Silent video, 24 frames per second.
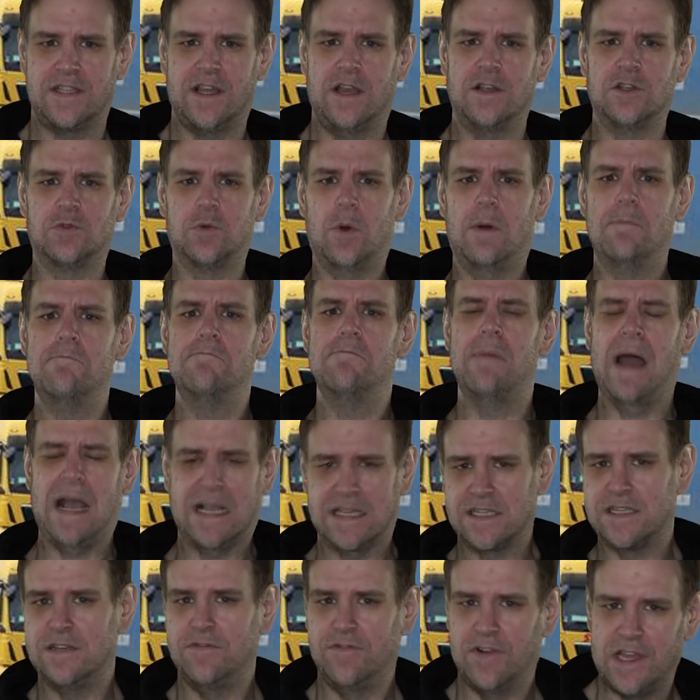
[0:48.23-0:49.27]
Those were
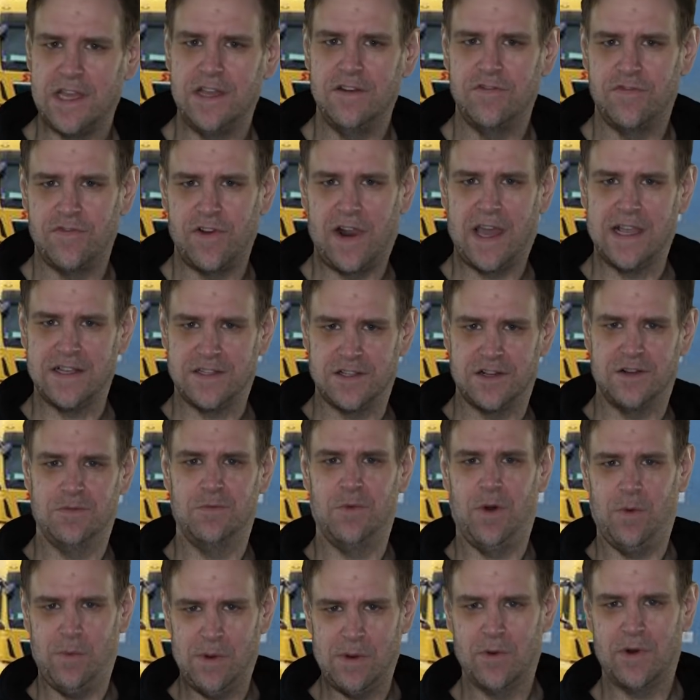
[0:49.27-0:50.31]
massively inflated on
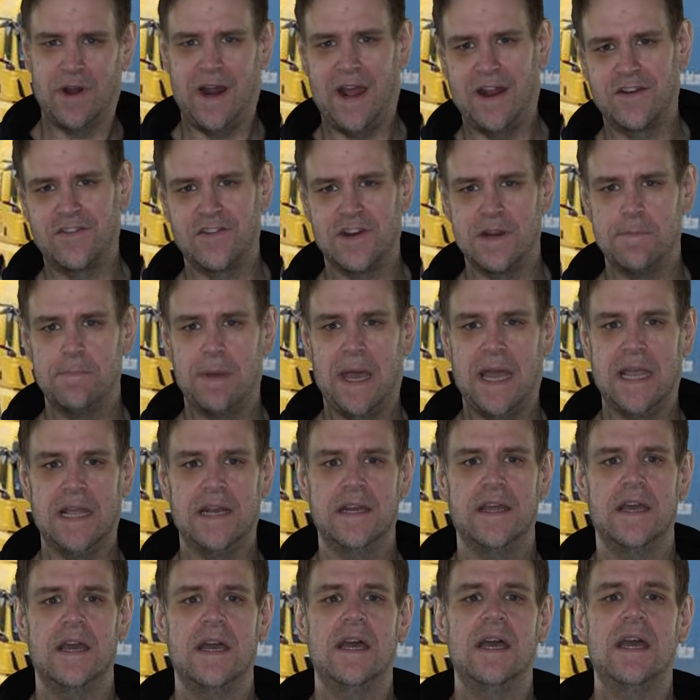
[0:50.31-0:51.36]
what we were actually
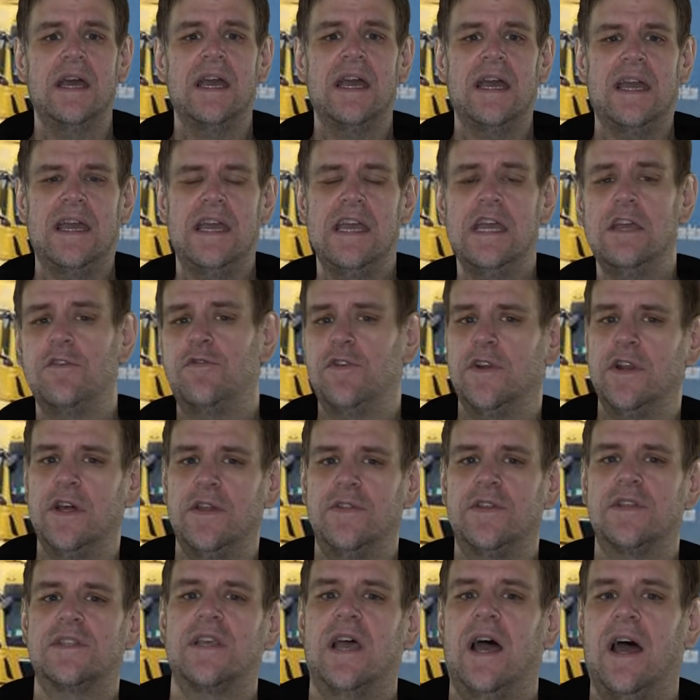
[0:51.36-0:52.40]
paying. Even at
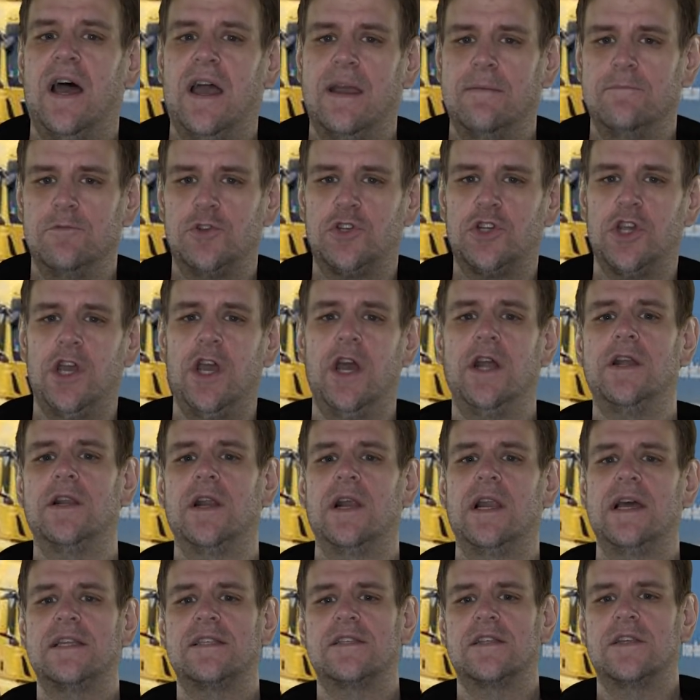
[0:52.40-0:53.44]
the time,
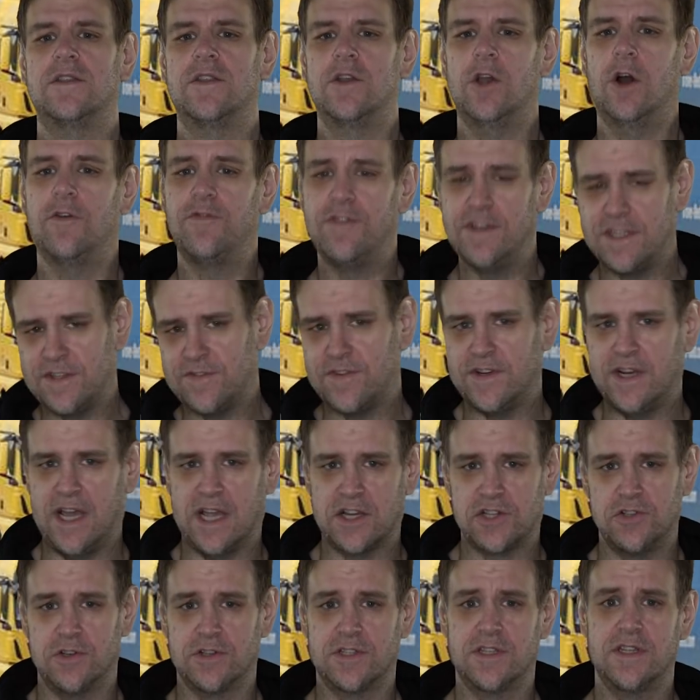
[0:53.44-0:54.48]
journalists and the Office for
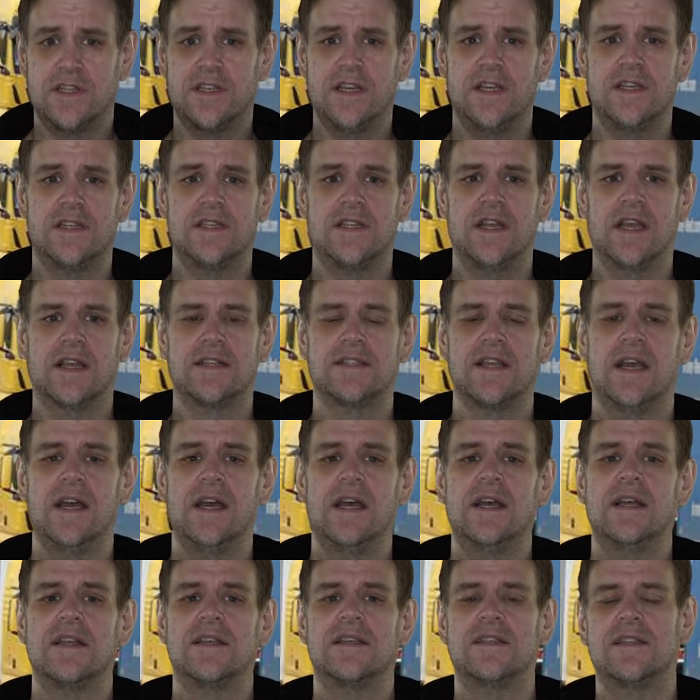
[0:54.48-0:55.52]
National Statistics
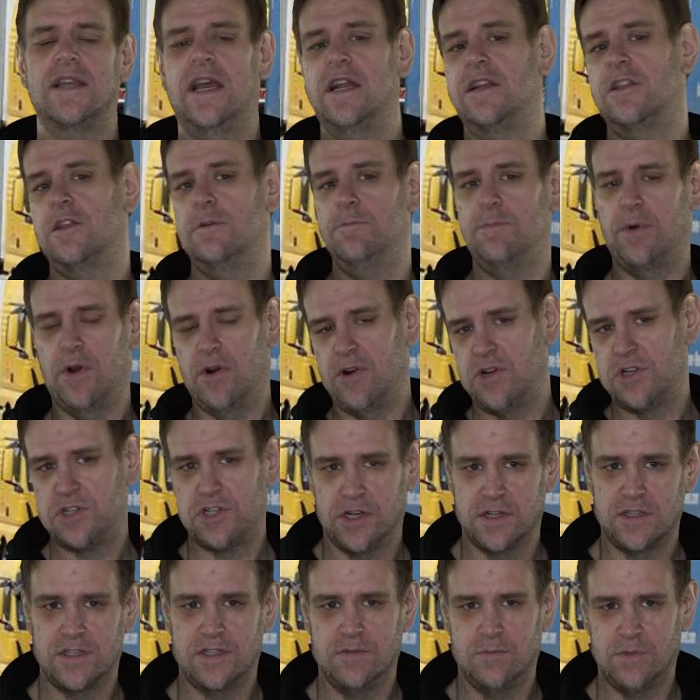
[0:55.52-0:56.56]
said that Boris
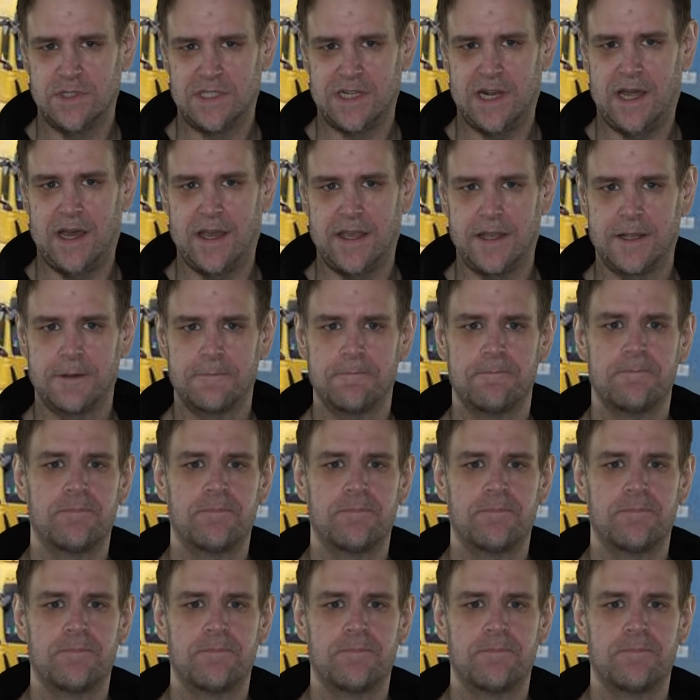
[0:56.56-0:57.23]
Johnson was lying.